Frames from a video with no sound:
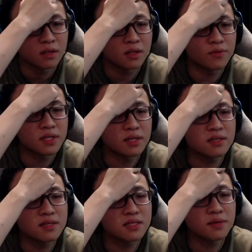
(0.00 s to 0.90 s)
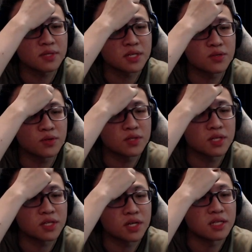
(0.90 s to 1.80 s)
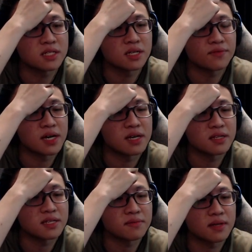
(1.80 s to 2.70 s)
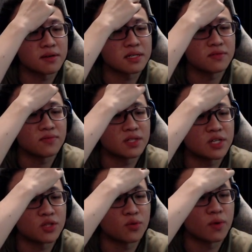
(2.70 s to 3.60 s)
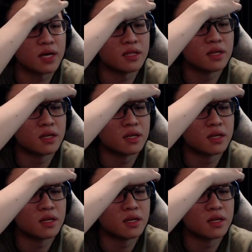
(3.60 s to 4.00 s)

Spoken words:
The returning system was introduced in the Chinese server at the same time as invitational wine.